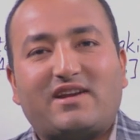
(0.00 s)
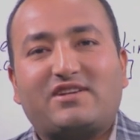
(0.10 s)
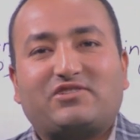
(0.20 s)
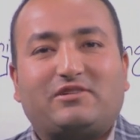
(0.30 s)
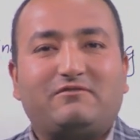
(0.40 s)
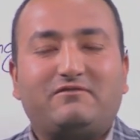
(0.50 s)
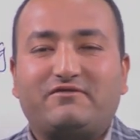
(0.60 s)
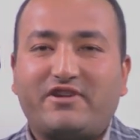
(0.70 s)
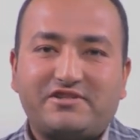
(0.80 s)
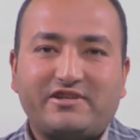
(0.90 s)
class of
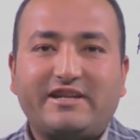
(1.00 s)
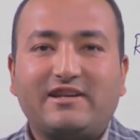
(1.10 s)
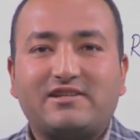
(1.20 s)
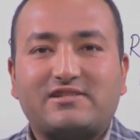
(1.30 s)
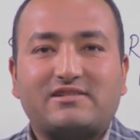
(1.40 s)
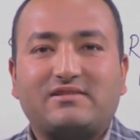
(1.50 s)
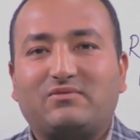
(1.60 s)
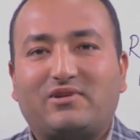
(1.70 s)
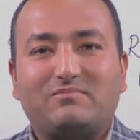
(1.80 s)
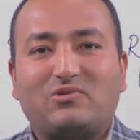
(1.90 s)
Greater English
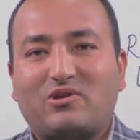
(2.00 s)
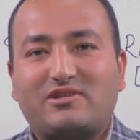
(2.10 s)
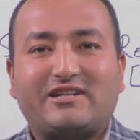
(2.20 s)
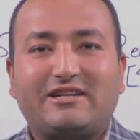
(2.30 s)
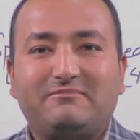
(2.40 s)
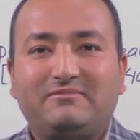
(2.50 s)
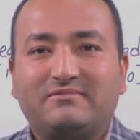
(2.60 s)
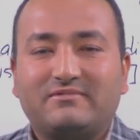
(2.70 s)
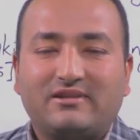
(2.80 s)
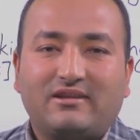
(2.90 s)
one more time.
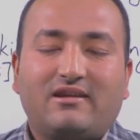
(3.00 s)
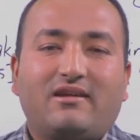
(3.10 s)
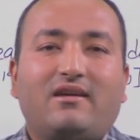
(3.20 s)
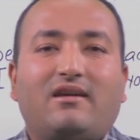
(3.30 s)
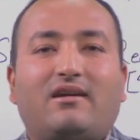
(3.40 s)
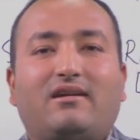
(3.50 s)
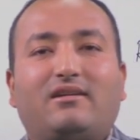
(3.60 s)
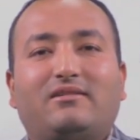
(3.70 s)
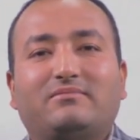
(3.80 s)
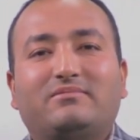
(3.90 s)

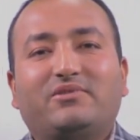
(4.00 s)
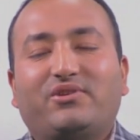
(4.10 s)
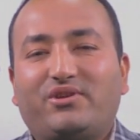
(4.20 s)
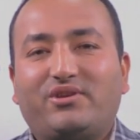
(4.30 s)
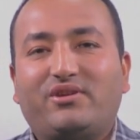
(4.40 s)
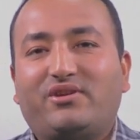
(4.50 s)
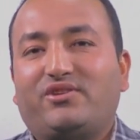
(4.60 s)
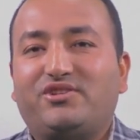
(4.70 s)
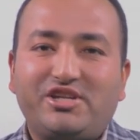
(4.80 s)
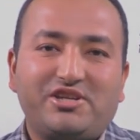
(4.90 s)
Uh,
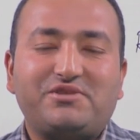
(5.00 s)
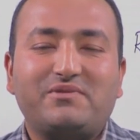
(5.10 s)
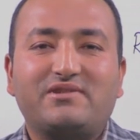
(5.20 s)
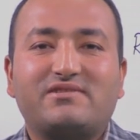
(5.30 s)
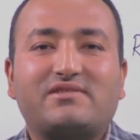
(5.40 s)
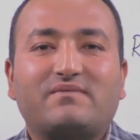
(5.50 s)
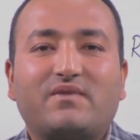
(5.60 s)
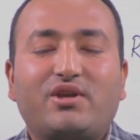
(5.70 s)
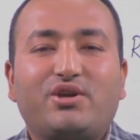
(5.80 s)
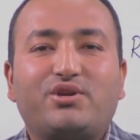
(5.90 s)
Dear students,
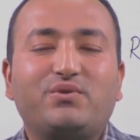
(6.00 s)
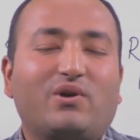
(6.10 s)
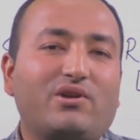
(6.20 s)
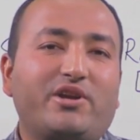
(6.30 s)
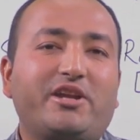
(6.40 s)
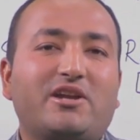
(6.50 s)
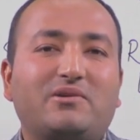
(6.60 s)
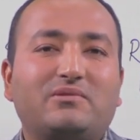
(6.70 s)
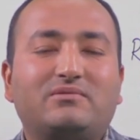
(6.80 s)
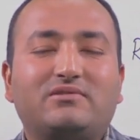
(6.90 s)
you already
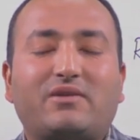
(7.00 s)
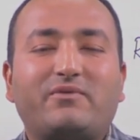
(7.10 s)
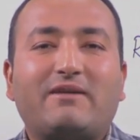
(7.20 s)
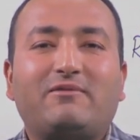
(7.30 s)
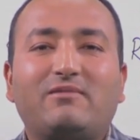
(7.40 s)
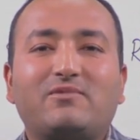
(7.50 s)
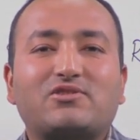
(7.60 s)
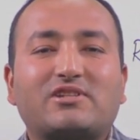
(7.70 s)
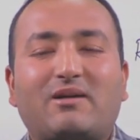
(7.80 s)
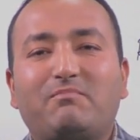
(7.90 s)
know that we have
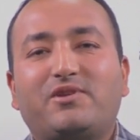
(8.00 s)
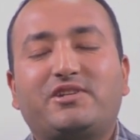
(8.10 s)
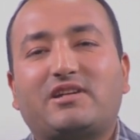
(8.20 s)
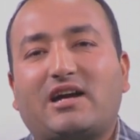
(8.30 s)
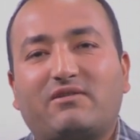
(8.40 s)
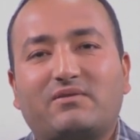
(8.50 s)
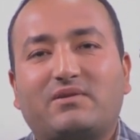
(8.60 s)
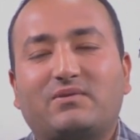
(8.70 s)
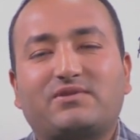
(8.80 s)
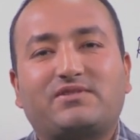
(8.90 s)
almost completed our
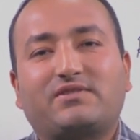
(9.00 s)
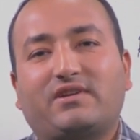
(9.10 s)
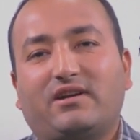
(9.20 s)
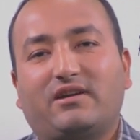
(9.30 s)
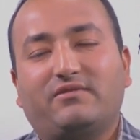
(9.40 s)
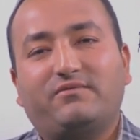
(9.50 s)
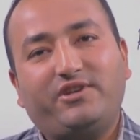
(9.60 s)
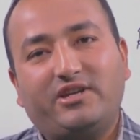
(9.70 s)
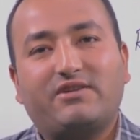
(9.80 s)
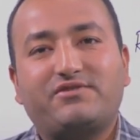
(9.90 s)
course
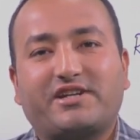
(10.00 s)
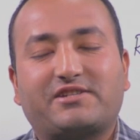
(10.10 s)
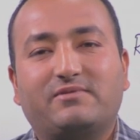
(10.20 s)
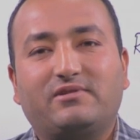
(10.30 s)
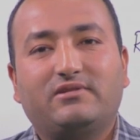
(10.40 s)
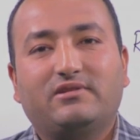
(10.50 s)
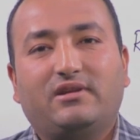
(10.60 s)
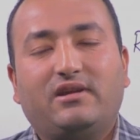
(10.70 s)
in our textbook.